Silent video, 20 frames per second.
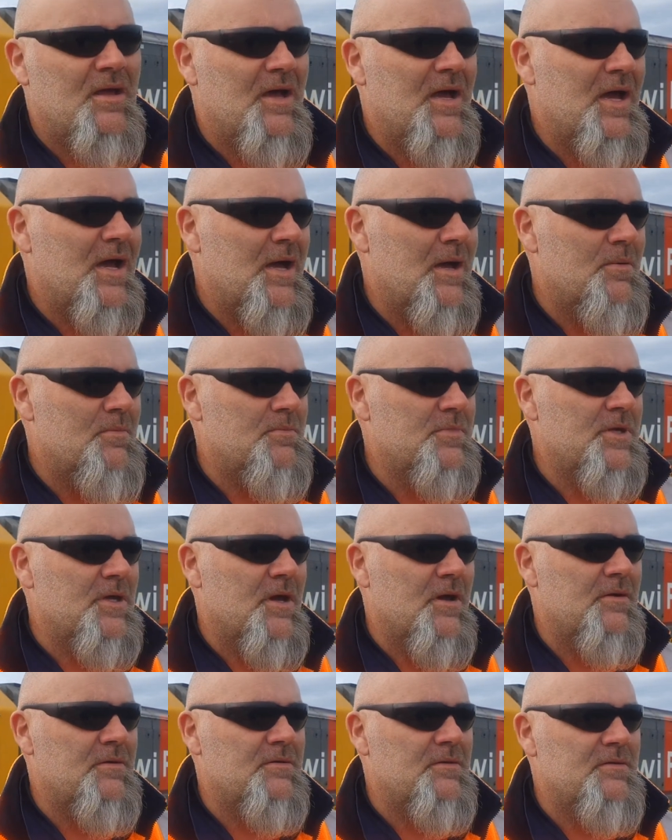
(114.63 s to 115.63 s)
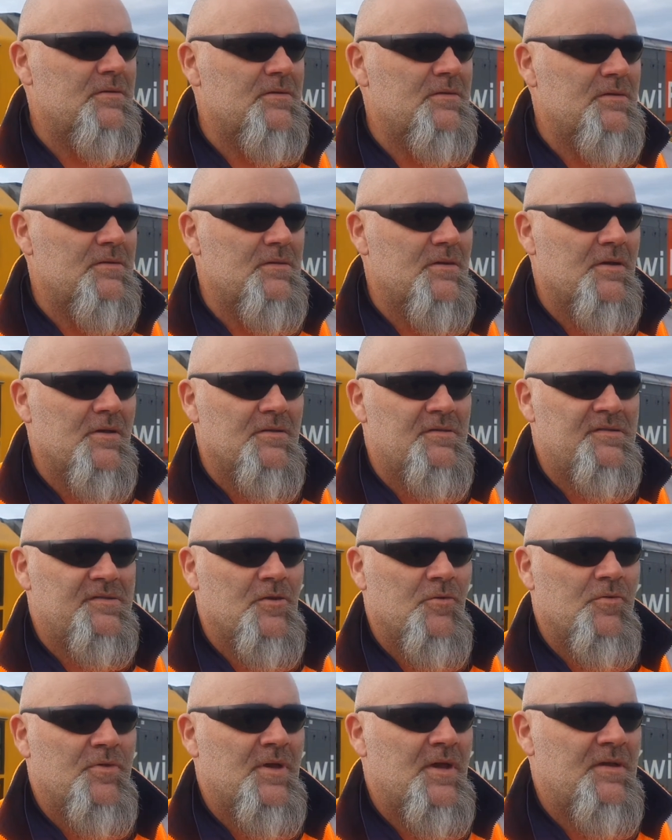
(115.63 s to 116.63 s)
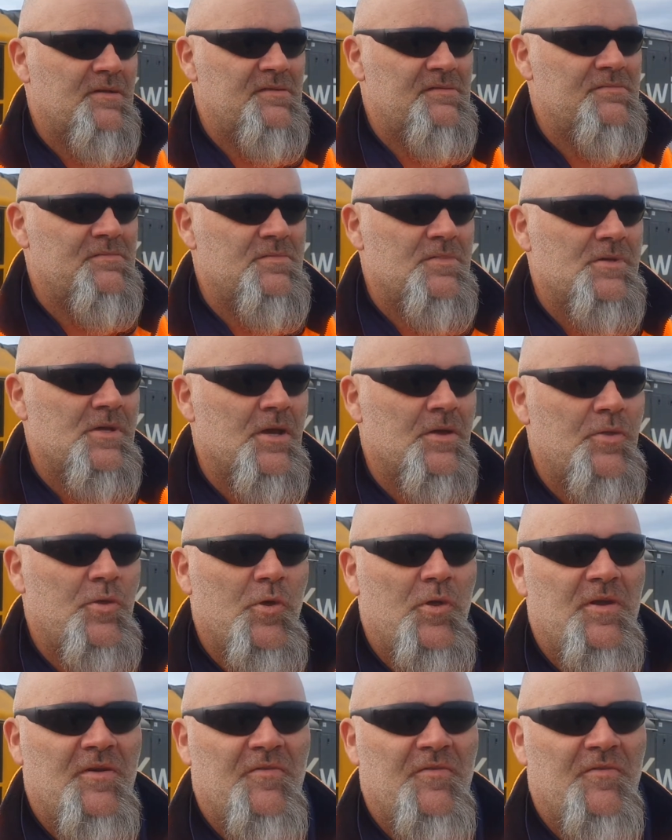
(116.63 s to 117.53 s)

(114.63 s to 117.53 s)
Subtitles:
it still takes 30 or